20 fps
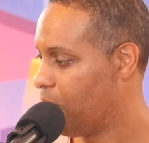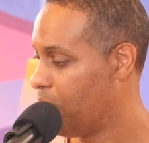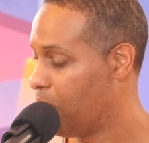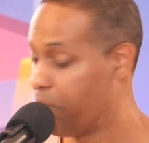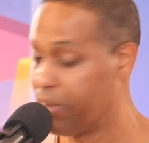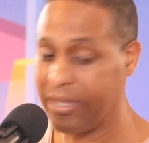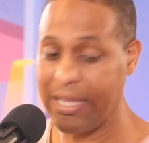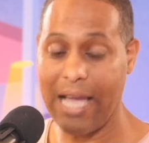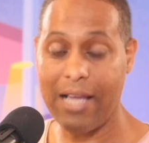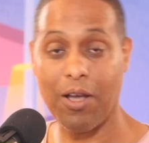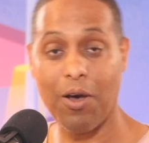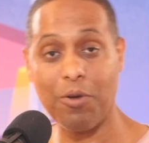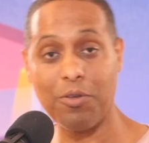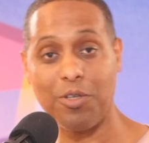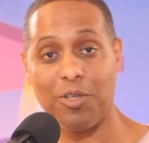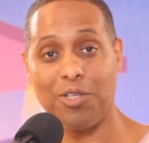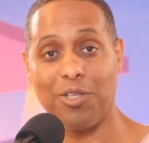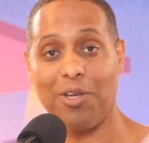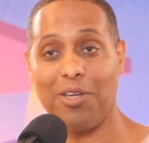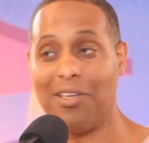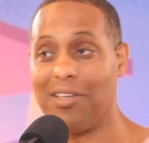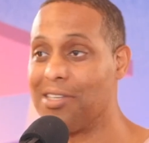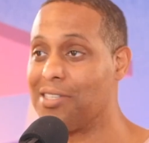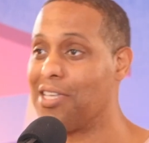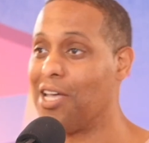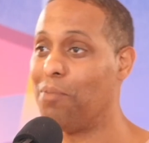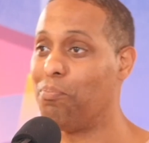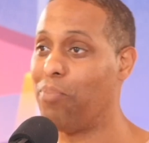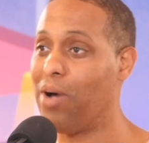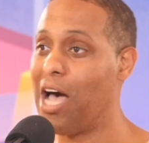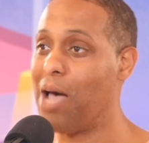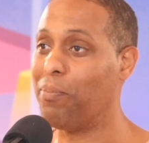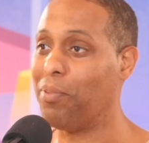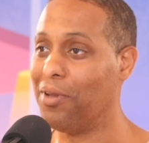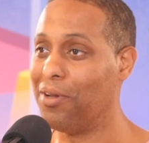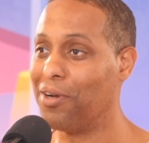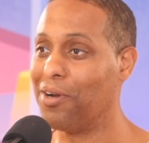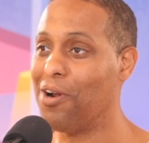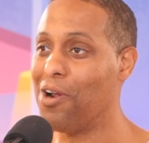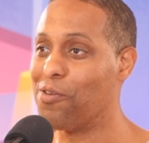But that goes to show you just how
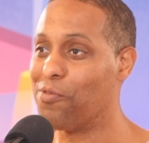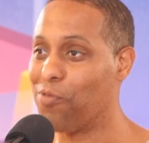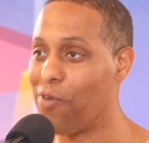popular Kirk